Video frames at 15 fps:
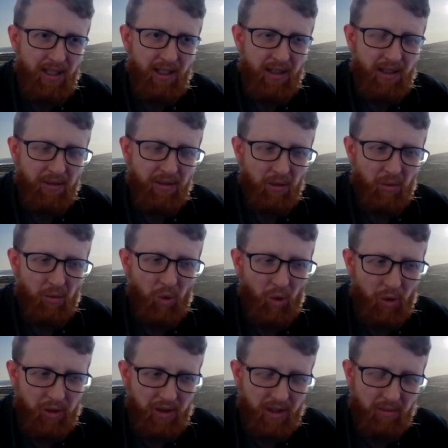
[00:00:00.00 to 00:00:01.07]
the
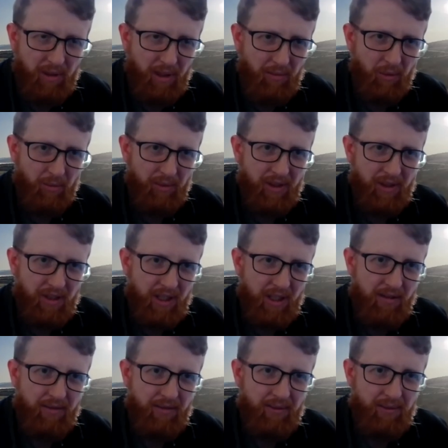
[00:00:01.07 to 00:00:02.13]
rewards that people
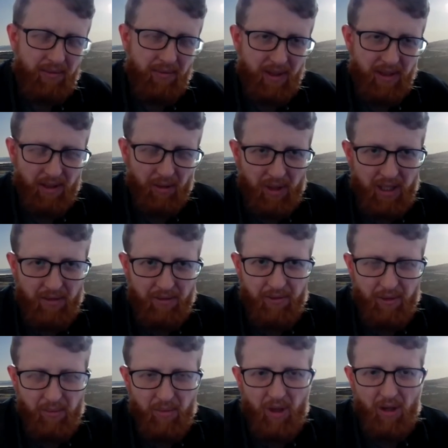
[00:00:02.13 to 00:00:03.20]
perceive that they'll get
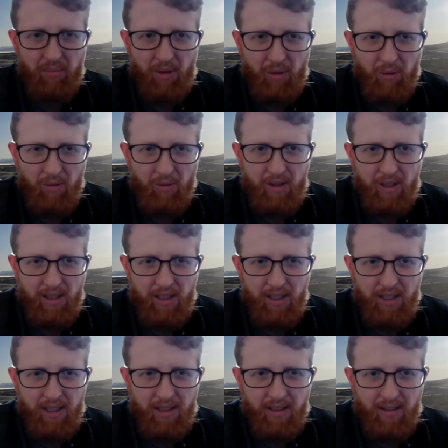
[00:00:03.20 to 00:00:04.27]
from my pool,
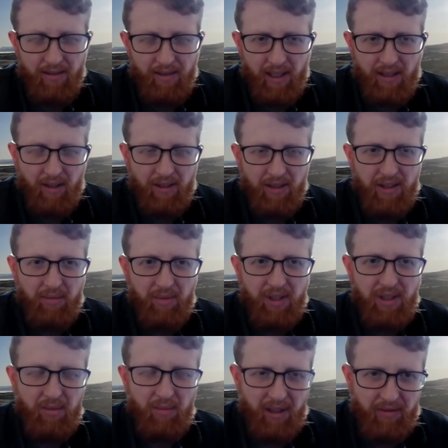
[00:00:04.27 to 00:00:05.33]
they don't seem to
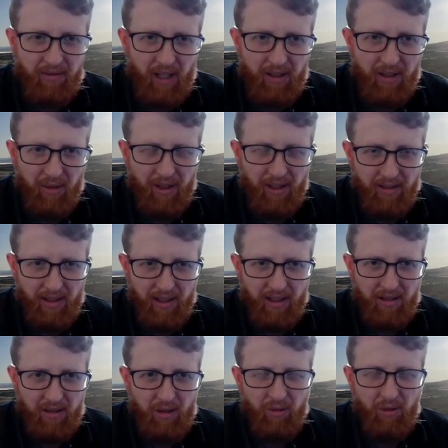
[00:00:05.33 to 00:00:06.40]
see much value in it, that
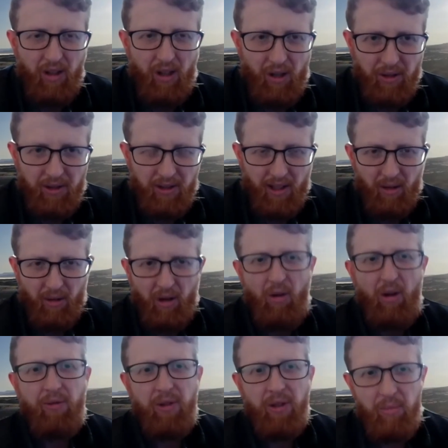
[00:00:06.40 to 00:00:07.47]
it's too low, so they'll go
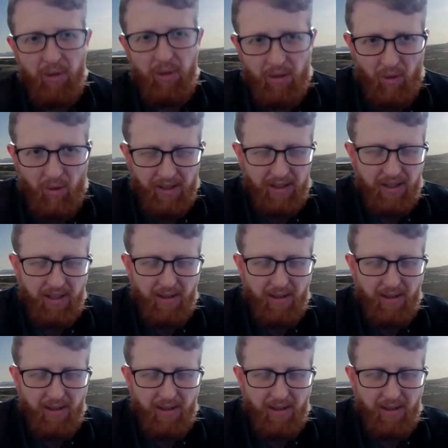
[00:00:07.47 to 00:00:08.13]
off to the bigger ones.